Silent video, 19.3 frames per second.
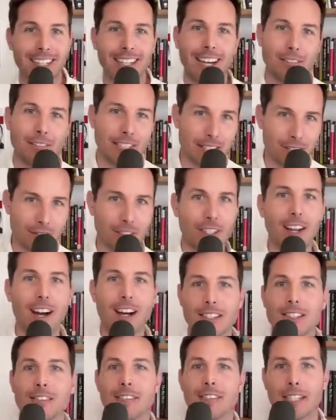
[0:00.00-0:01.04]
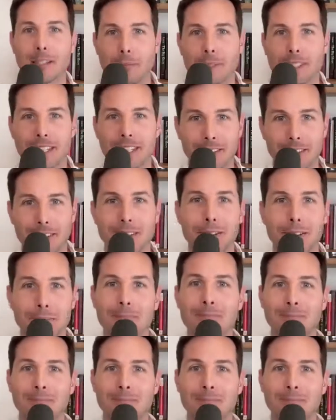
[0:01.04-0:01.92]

of this philosophy in particular.